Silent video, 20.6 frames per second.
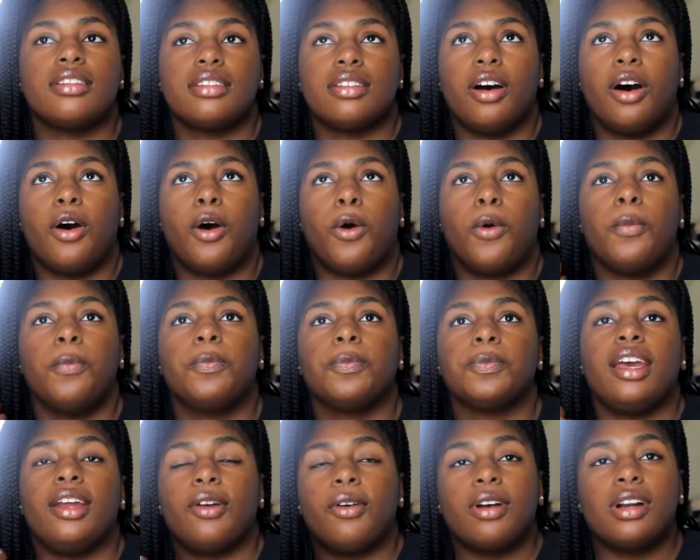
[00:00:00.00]
So
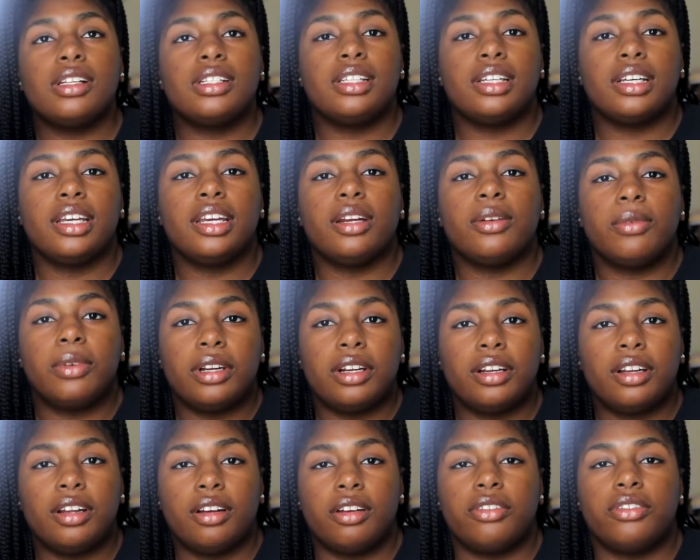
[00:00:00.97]
in order to get rid
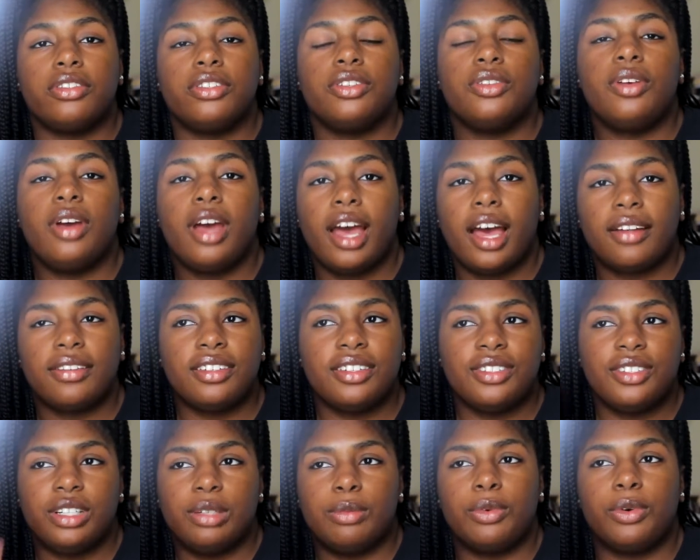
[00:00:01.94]
of those, you have to
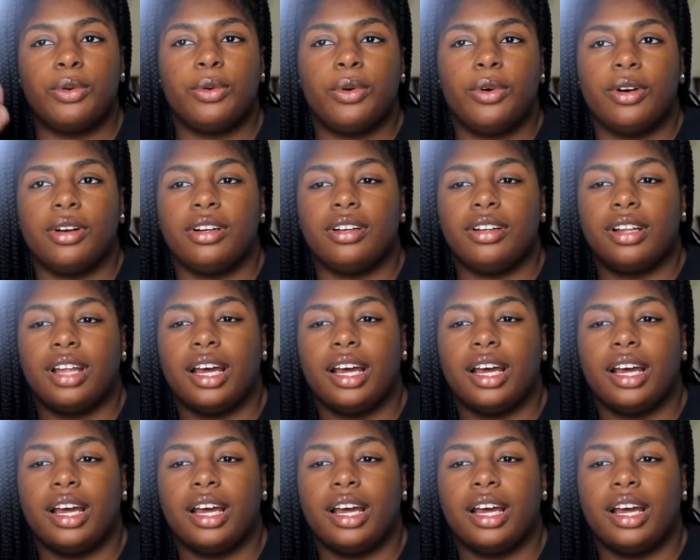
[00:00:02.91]
drink more water.